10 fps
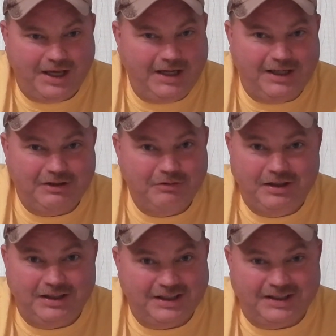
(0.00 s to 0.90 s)
I didn't do
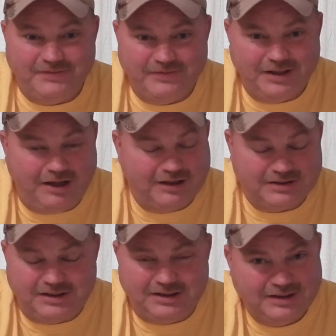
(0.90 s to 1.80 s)
anything,
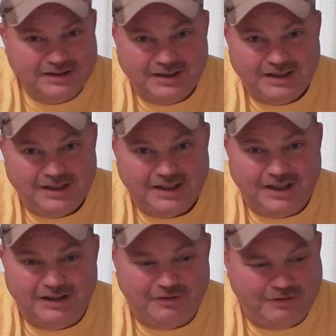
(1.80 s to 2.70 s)
honestly.
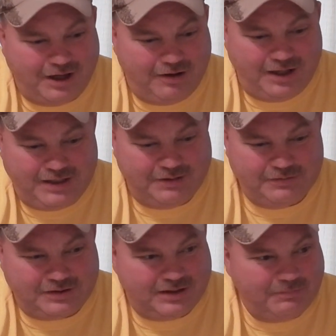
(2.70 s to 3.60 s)
You know, all I did
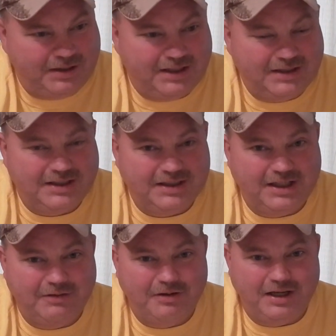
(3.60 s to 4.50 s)
was come in,
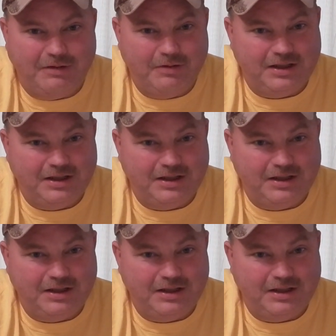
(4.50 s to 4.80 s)
and when I